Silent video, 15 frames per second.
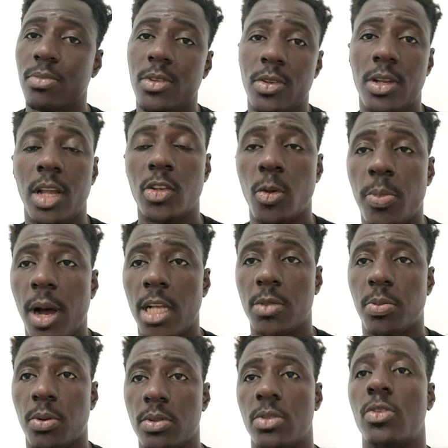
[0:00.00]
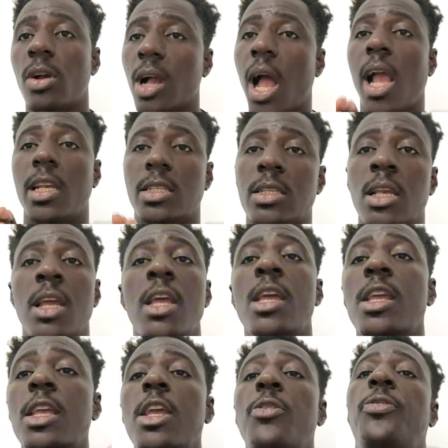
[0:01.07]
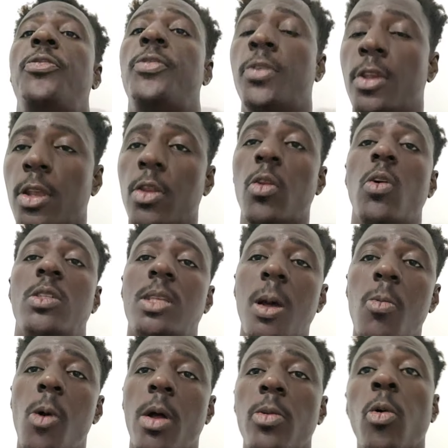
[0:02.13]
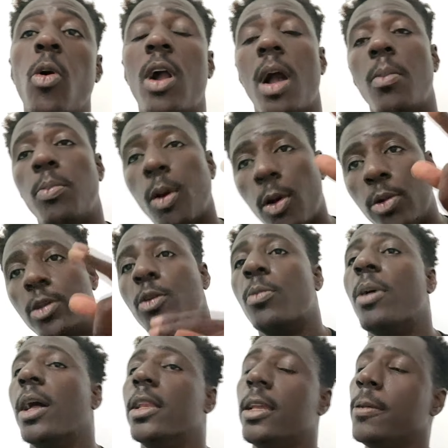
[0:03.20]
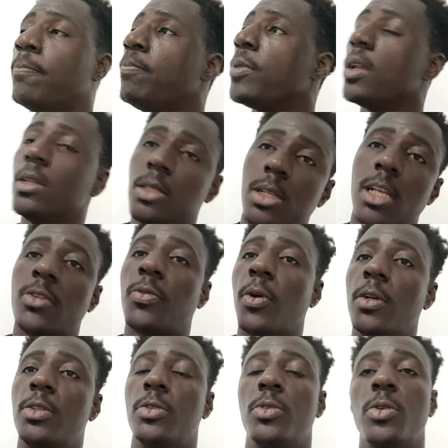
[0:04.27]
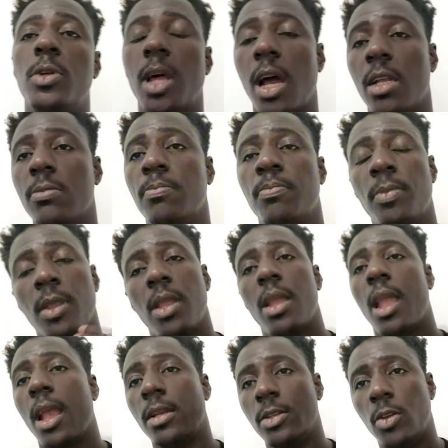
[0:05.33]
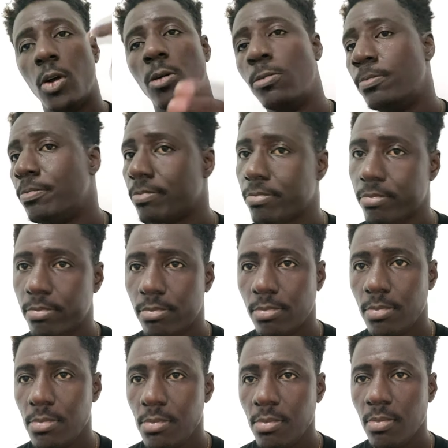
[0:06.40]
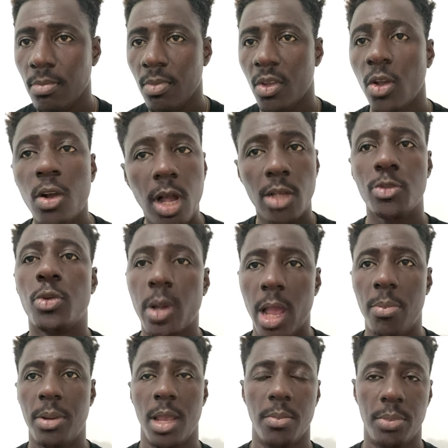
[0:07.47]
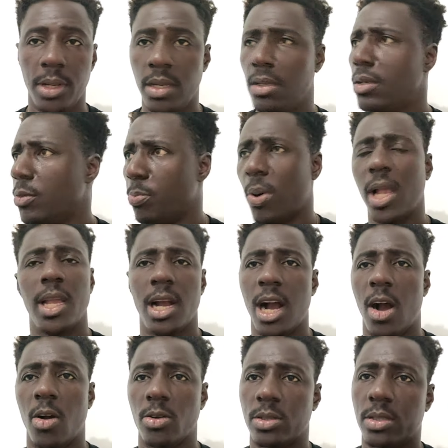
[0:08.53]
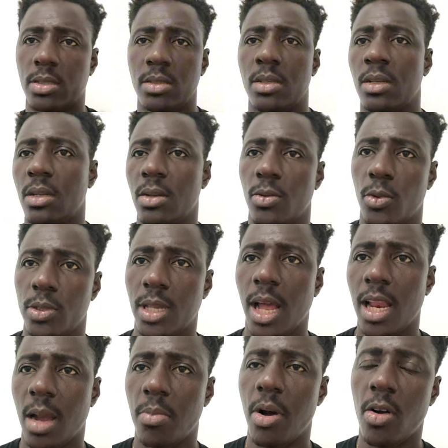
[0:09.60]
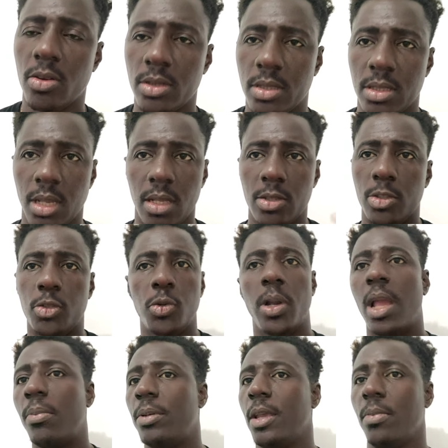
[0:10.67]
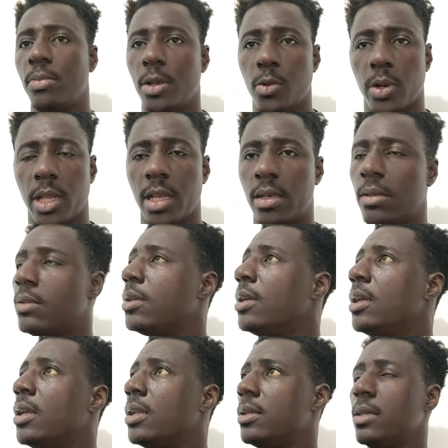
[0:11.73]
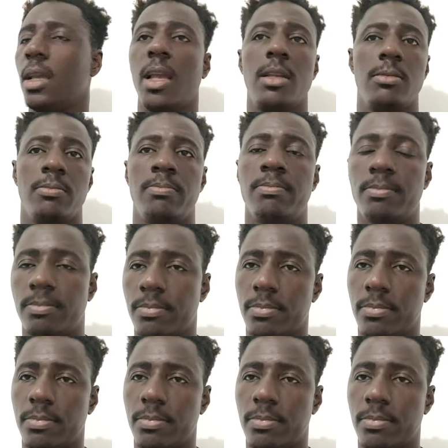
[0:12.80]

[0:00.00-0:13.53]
you get a passport. So guys, if you know someone who can borrow you money just for you to do that, and you know, you can do Airbnb, you buy a house with that amount and you do Airbnb with it, then